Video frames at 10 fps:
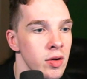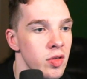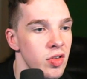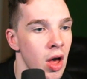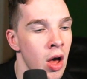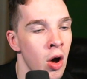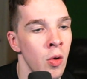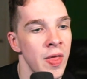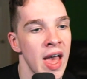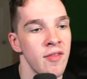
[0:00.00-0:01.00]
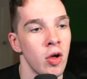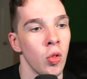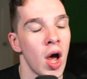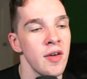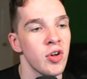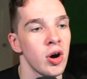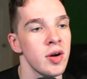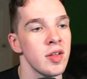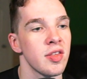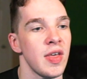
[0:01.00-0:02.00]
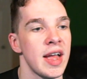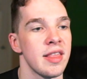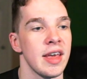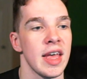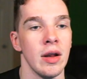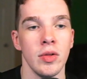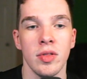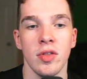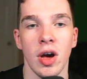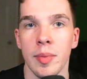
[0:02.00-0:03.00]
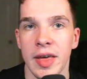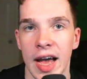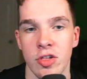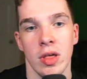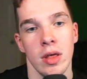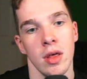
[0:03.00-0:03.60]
So they have a lot of cards that, again, allude to Tom Ketch.